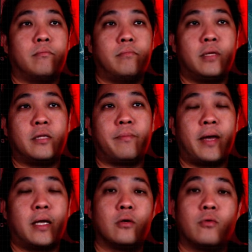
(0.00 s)
the
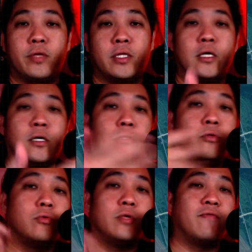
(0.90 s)
battle return
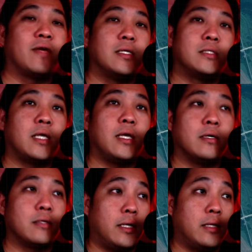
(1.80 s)
to Ivanivske
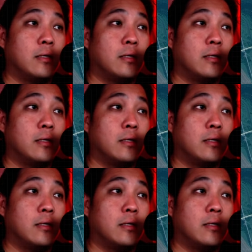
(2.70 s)
again,